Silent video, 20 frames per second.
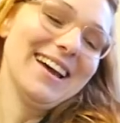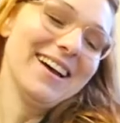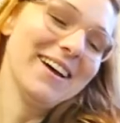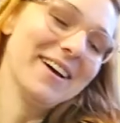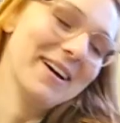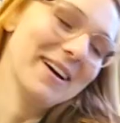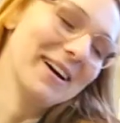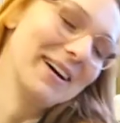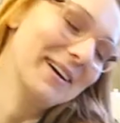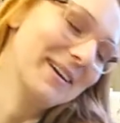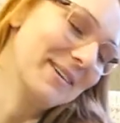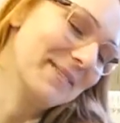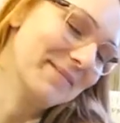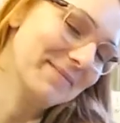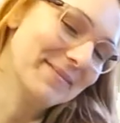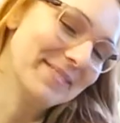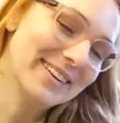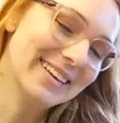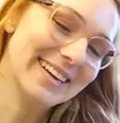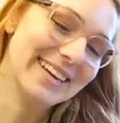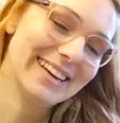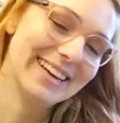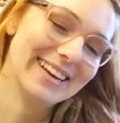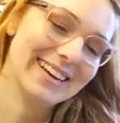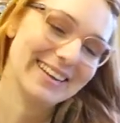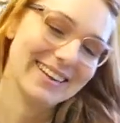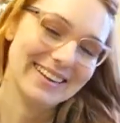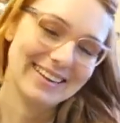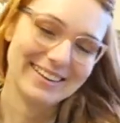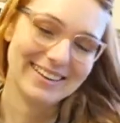Um,
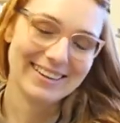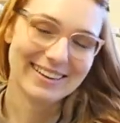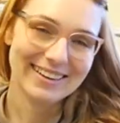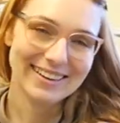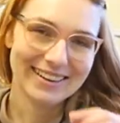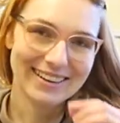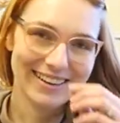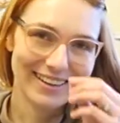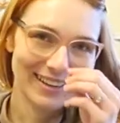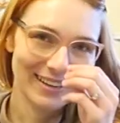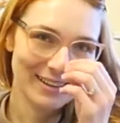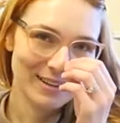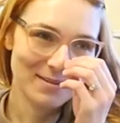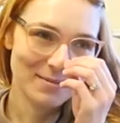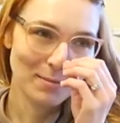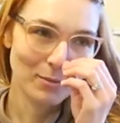and, uh,